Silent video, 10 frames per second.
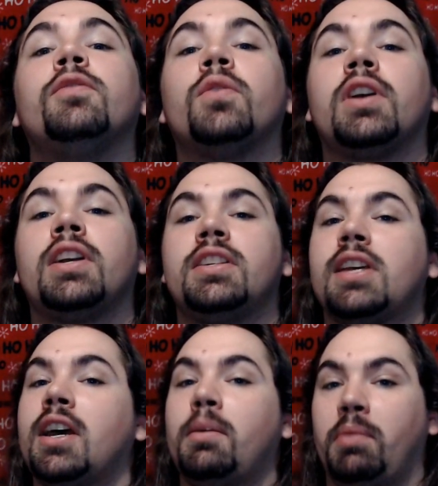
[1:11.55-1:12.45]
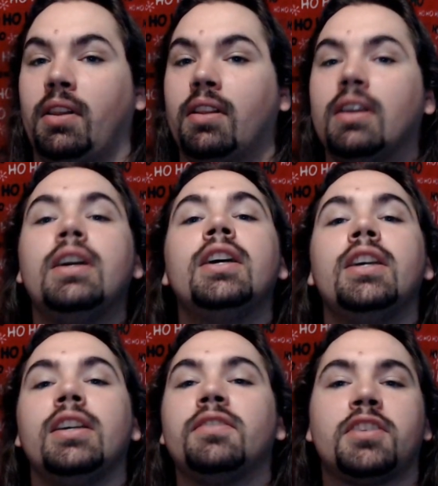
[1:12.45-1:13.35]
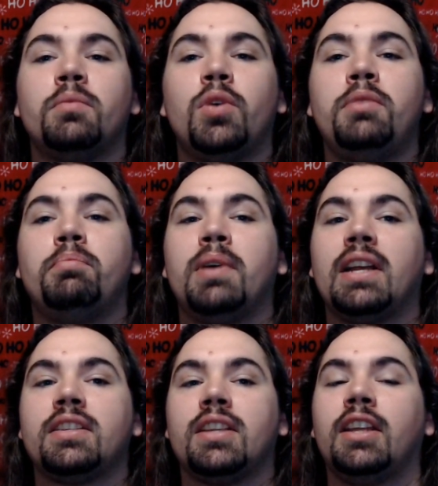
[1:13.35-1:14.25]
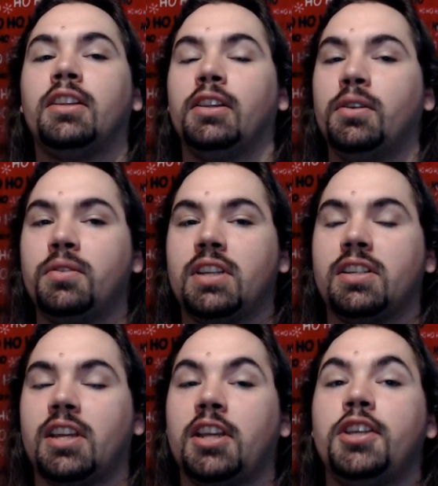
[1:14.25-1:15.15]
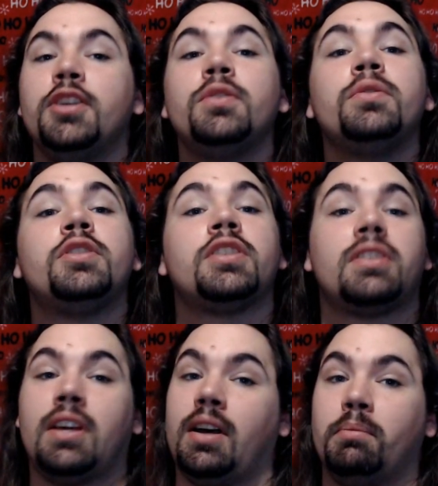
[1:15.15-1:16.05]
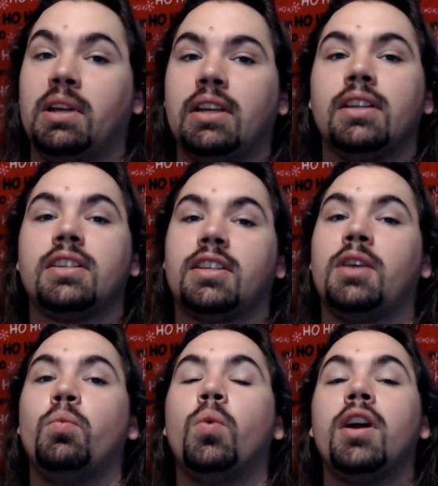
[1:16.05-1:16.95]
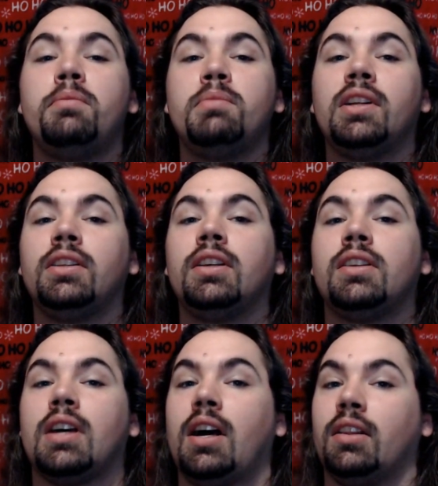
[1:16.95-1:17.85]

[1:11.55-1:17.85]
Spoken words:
For example, if someone bets and loses a huge sum, say $1 million,